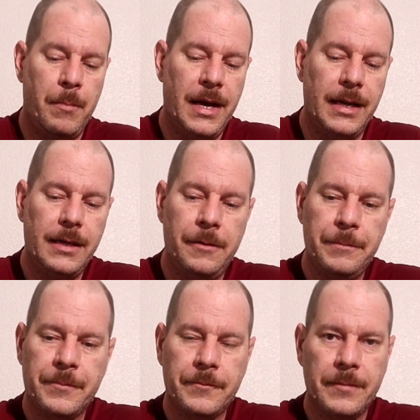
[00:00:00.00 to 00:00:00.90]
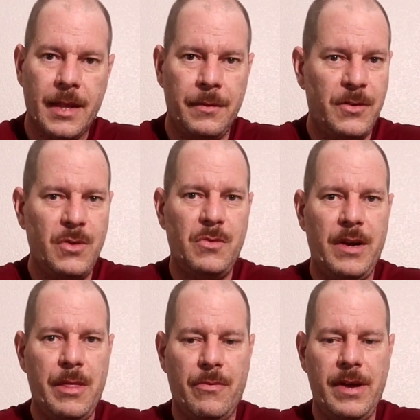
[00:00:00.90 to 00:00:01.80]
but the
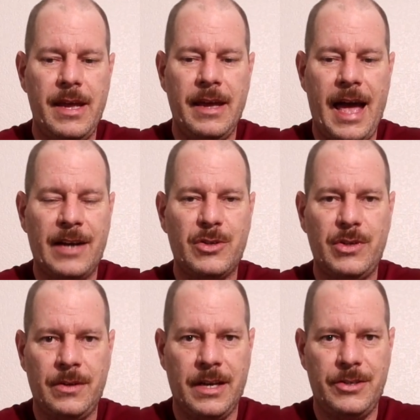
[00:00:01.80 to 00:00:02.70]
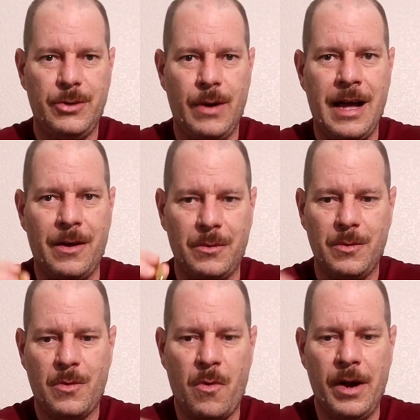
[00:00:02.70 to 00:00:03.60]
223 actually will get you out
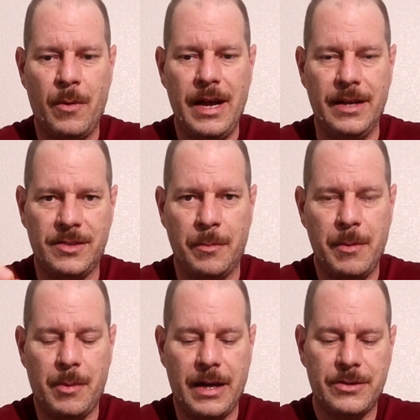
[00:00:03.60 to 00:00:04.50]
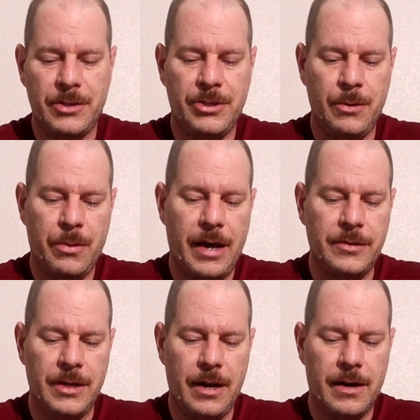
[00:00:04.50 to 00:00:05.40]
quite a ways. Some people actually shoot
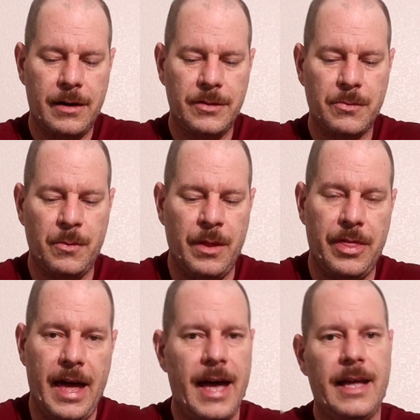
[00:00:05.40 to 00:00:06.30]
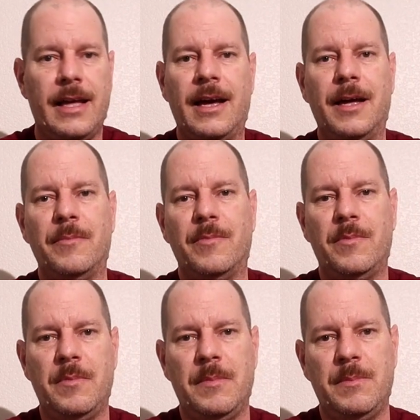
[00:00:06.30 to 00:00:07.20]
1,000 yards with that
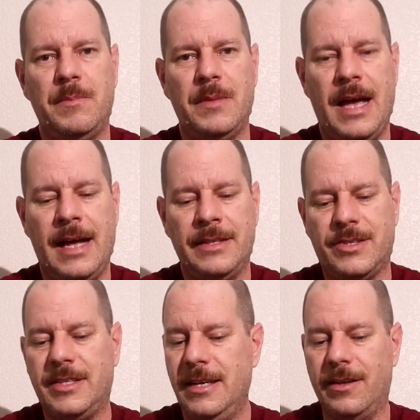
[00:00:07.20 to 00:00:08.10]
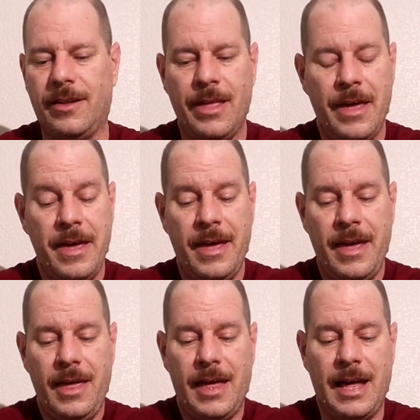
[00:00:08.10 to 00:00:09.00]
and steel.
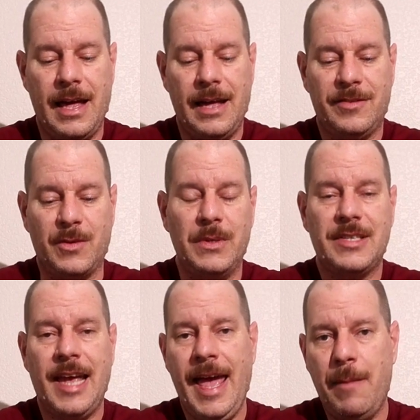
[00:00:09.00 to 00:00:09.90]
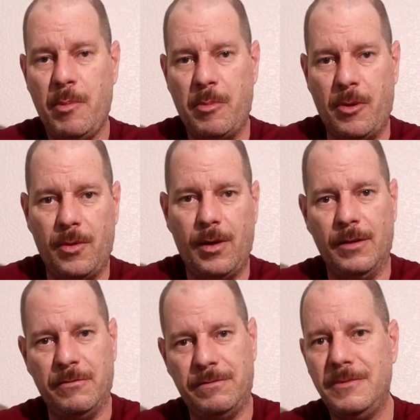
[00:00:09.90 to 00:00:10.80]
So it's capable
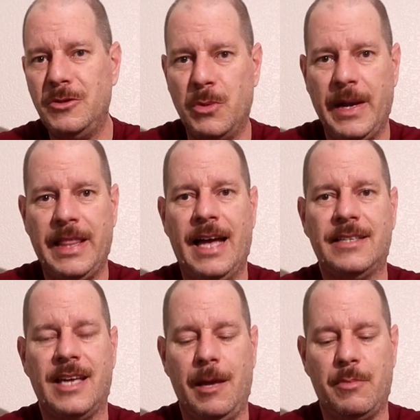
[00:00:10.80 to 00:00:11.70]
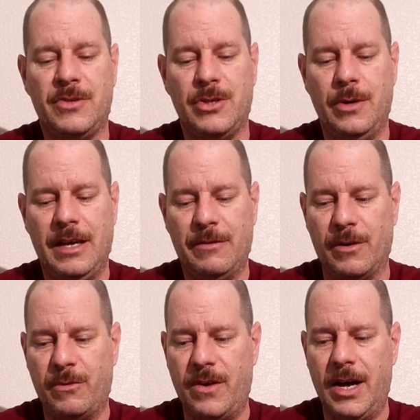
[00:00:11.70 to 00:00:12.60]
of doing that type of shooting
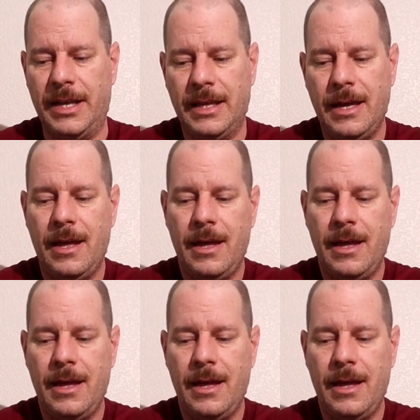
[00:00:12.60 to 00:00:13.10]
for fun.